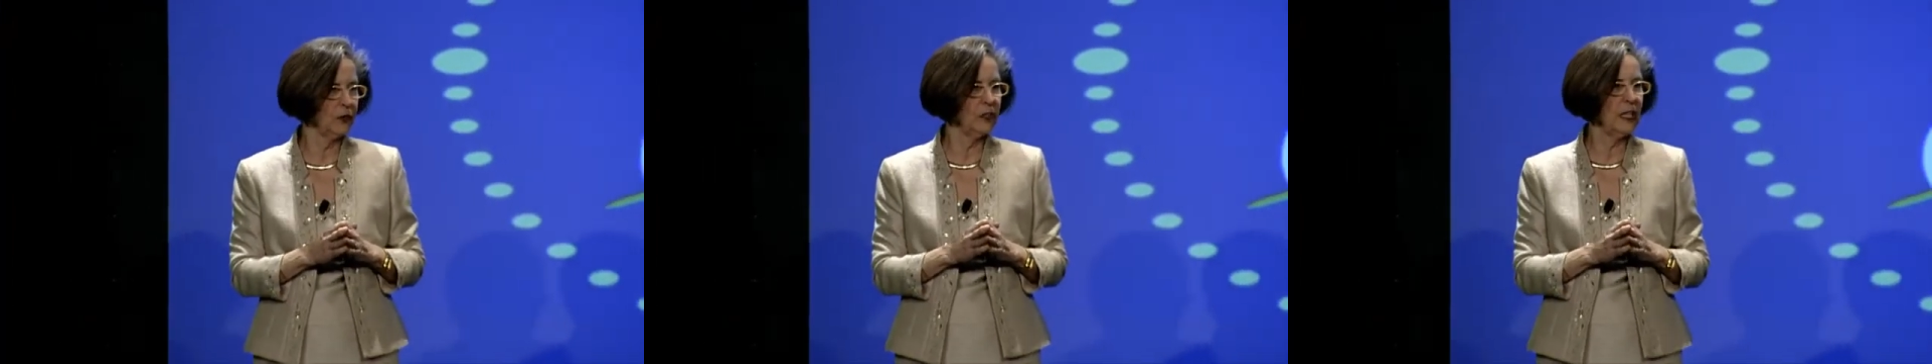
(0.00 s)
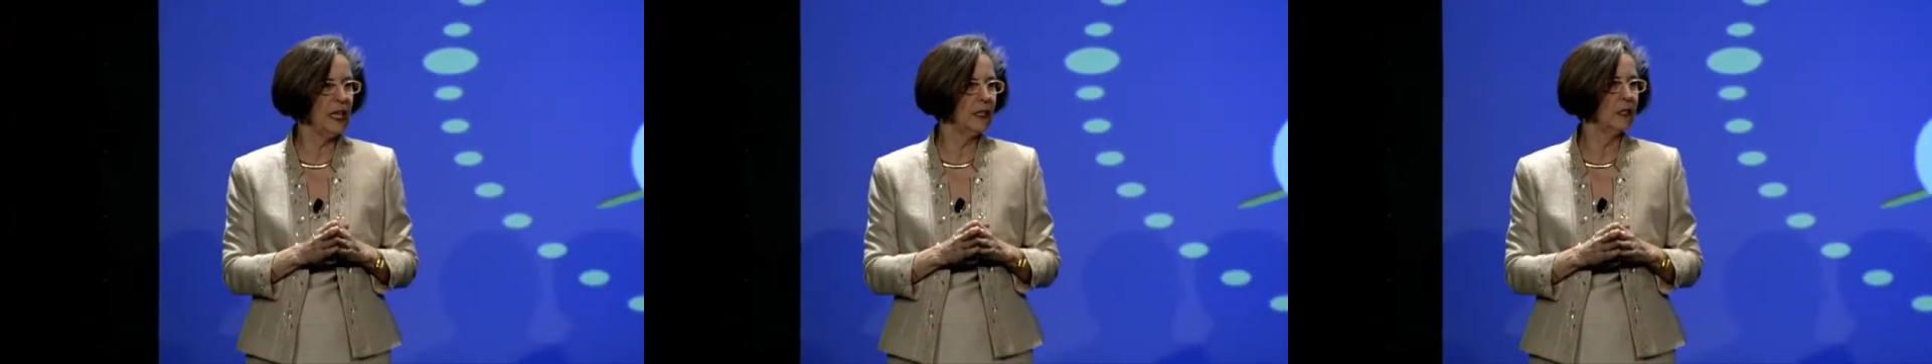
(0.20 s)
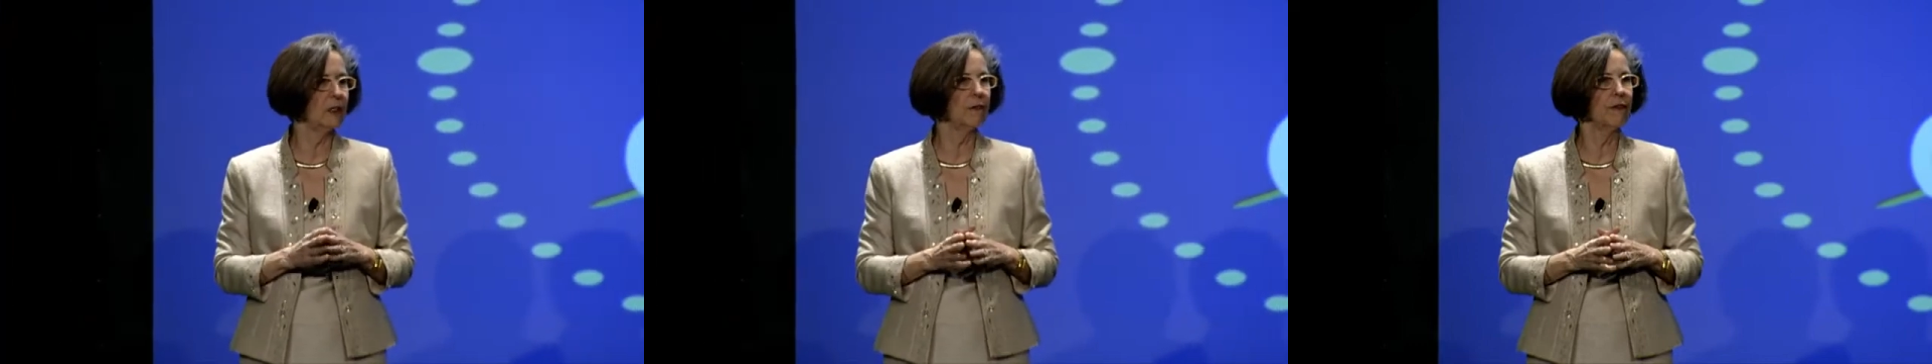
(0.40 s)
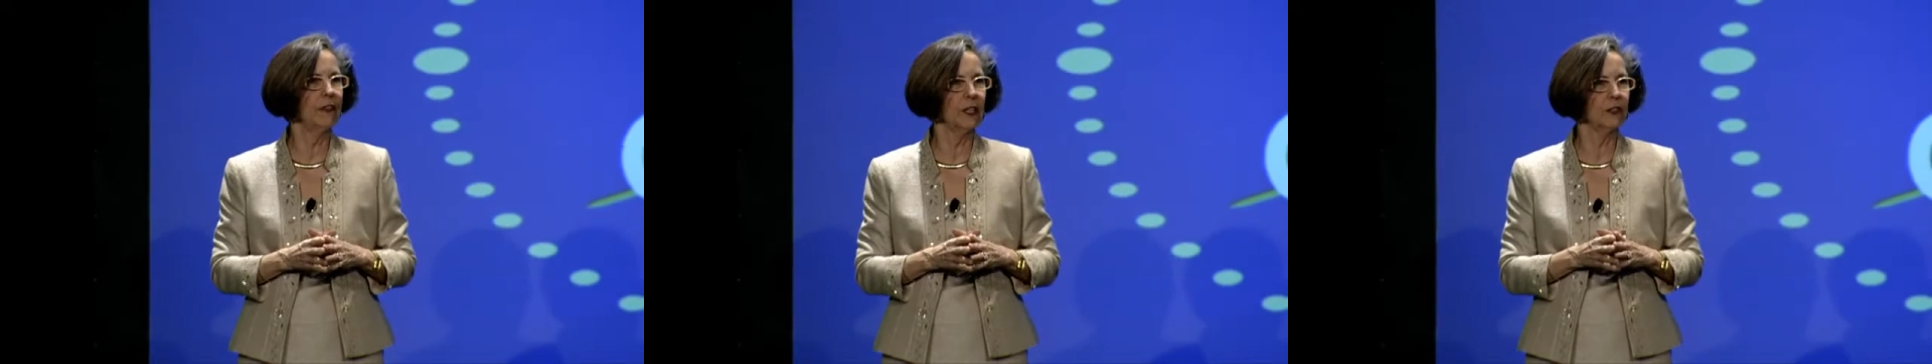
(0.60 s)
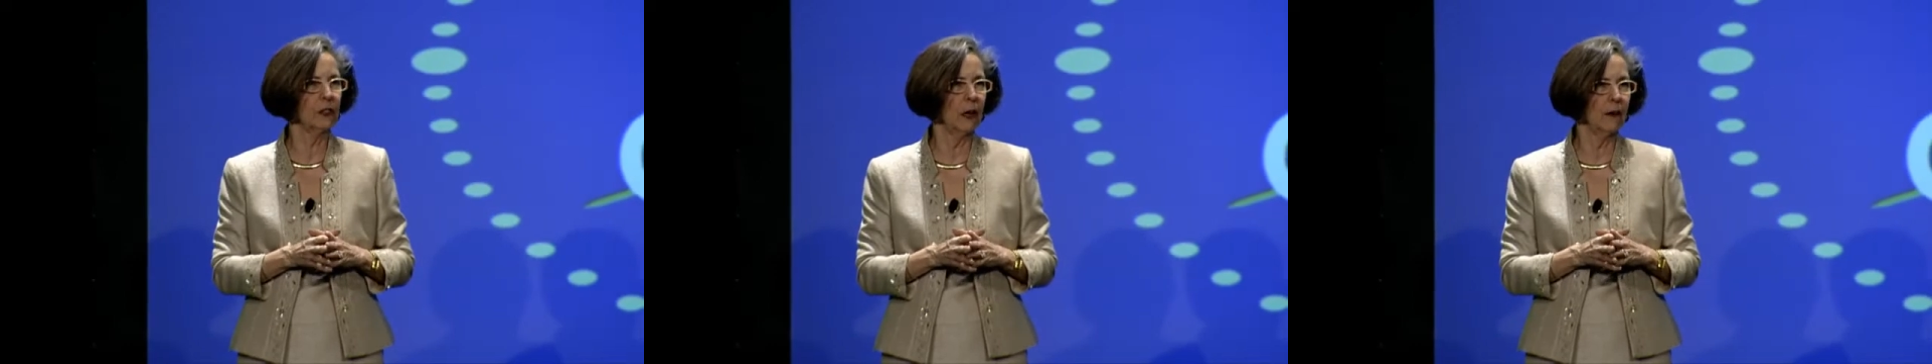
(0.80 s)
needed to
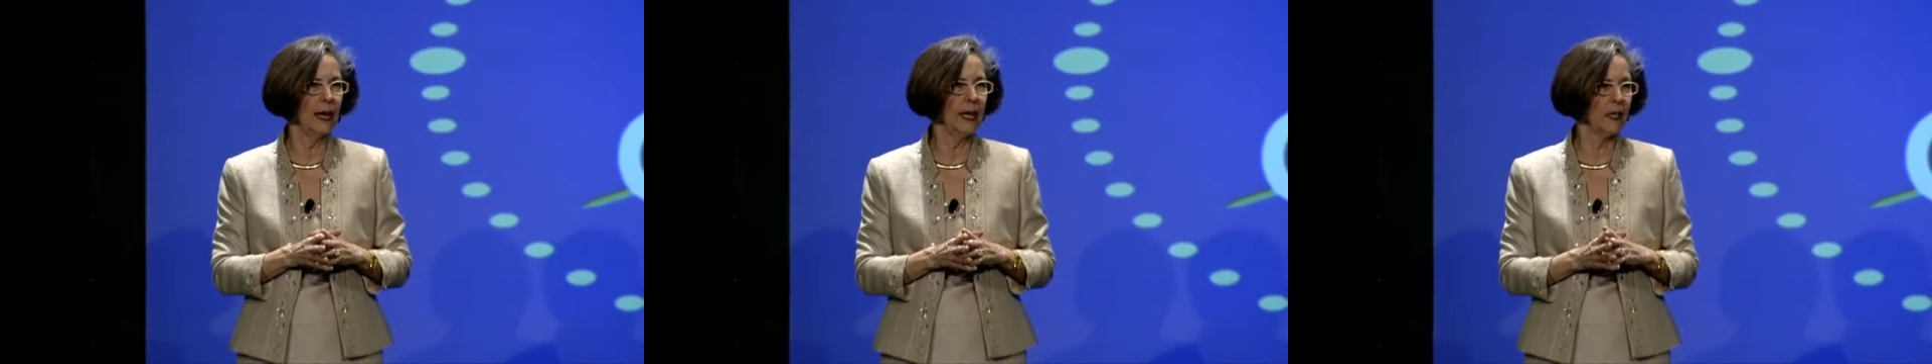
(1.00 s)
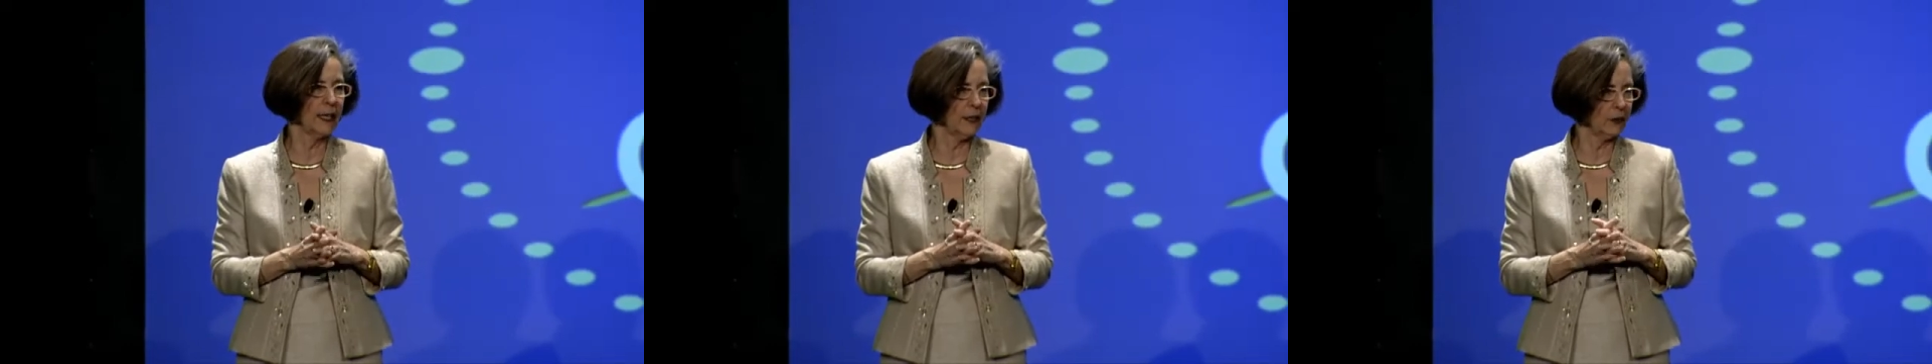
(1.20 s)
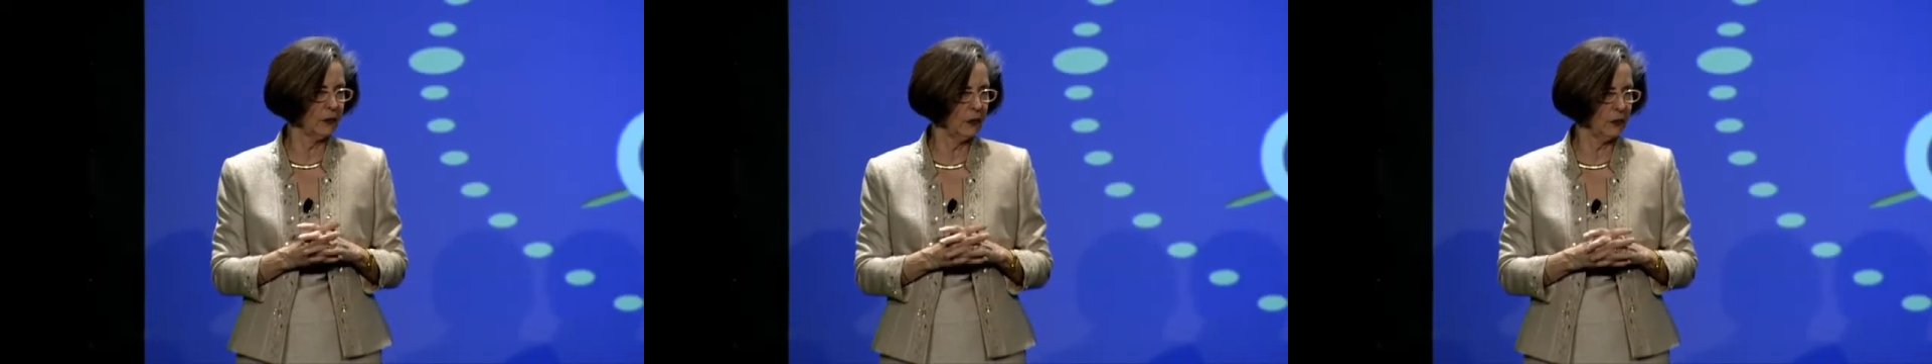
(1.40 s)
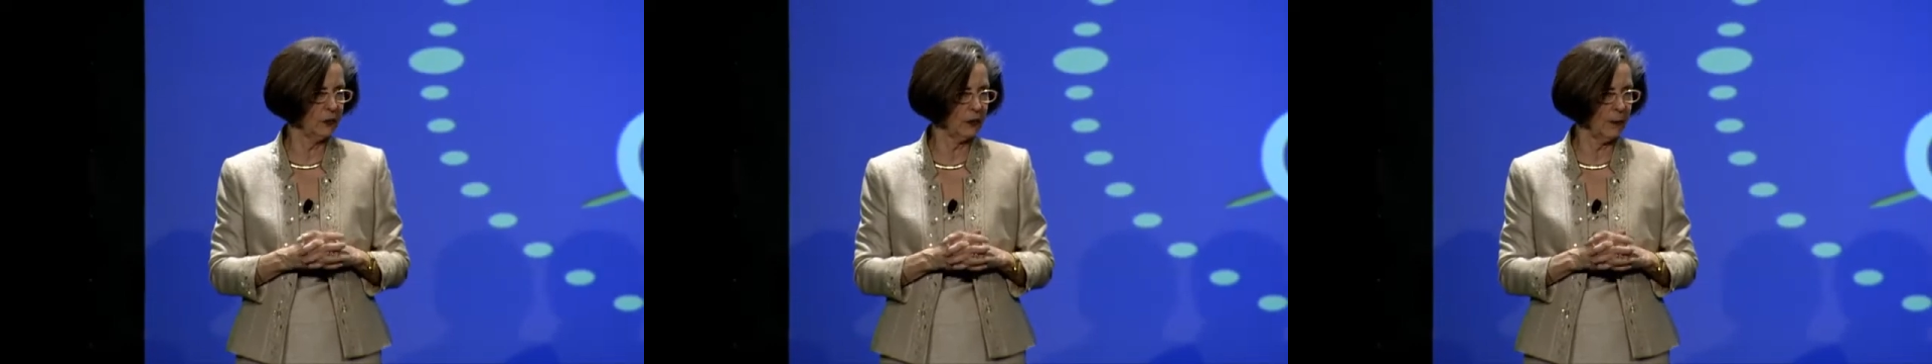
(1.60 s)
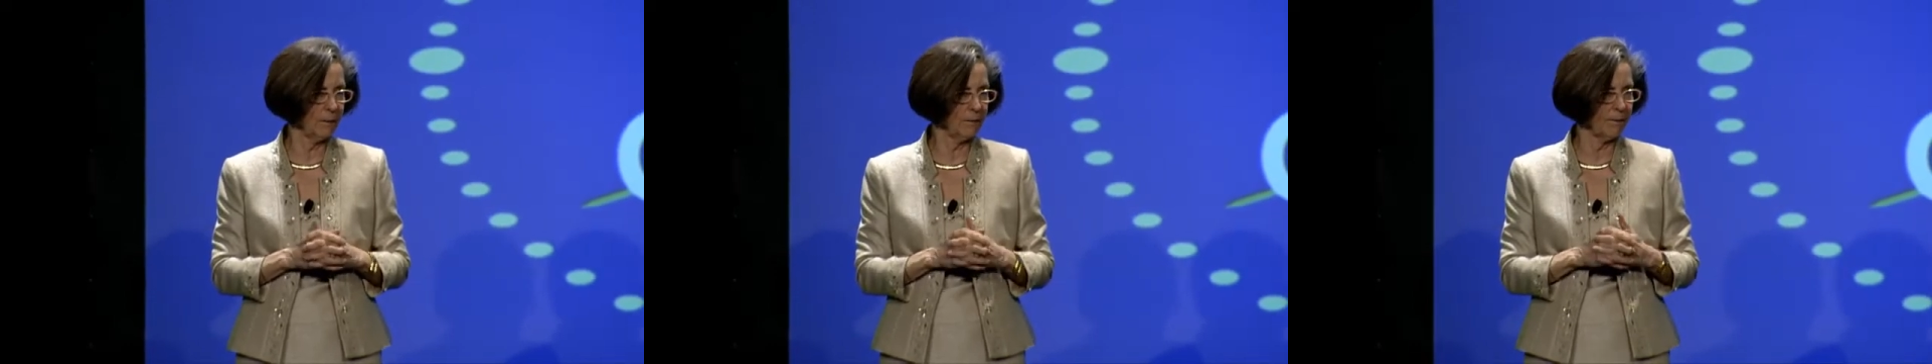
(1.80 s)
fix our ailing system.